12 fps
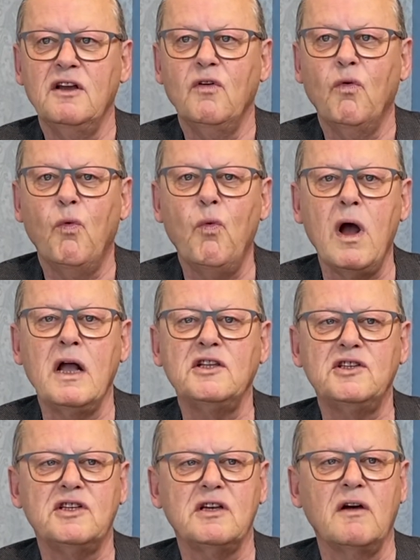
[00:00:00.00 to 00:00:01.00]

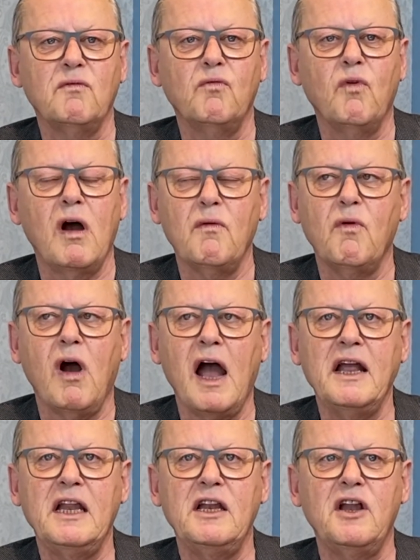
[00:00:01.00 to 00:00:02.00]
once
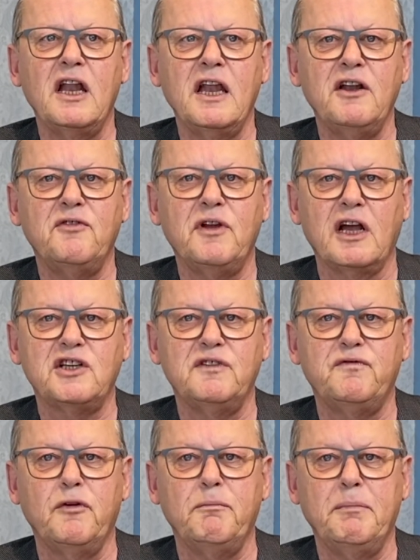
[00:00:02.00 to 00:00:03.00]
I did an introduction for